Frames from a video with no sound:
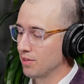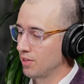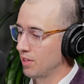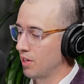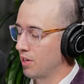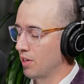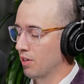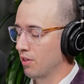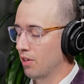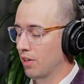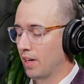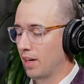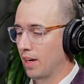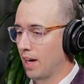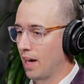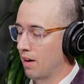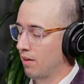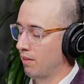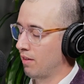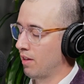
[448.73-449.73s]
So you're looking
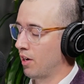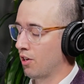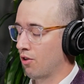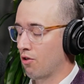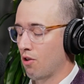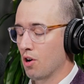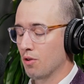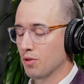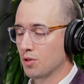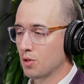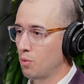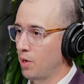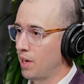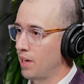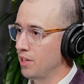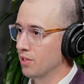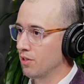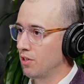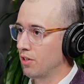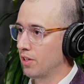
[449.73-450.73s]
at a gross
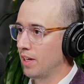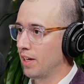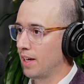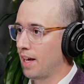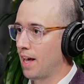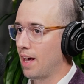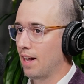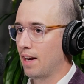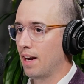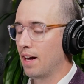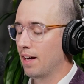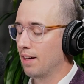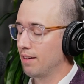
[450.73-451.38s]
wage, you're looking at